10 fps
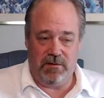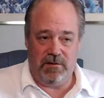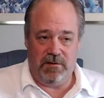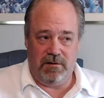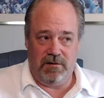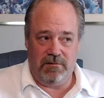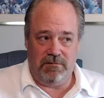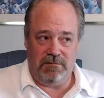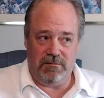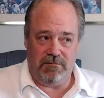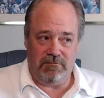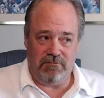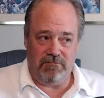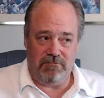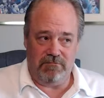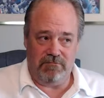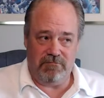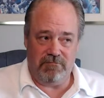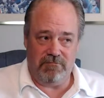No one is speaking in this clip.